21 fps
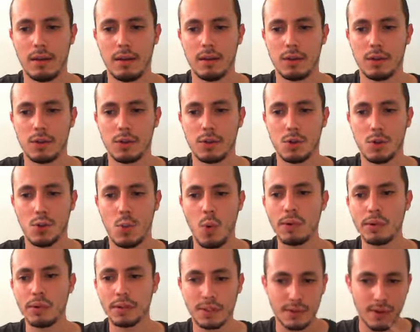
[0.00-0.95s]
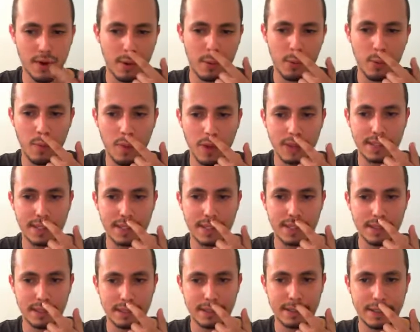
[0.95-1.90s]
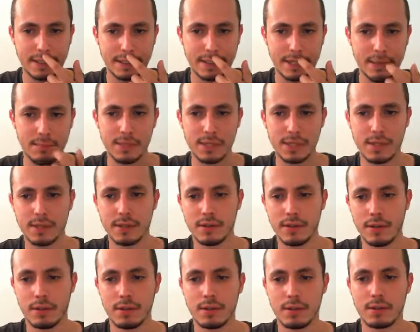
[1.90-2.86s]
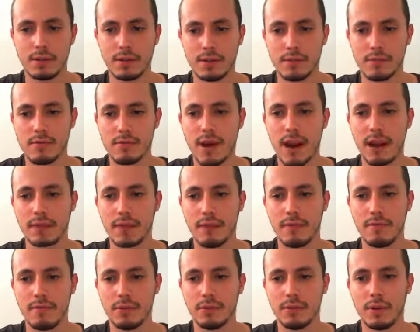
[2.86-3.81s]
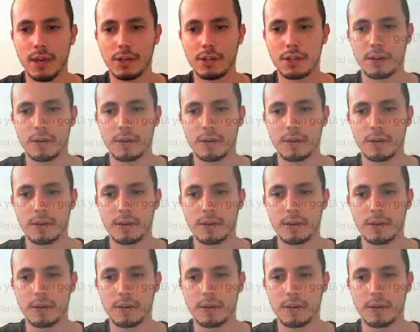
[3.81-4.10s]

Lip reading: So we will start with tips on correct evaluation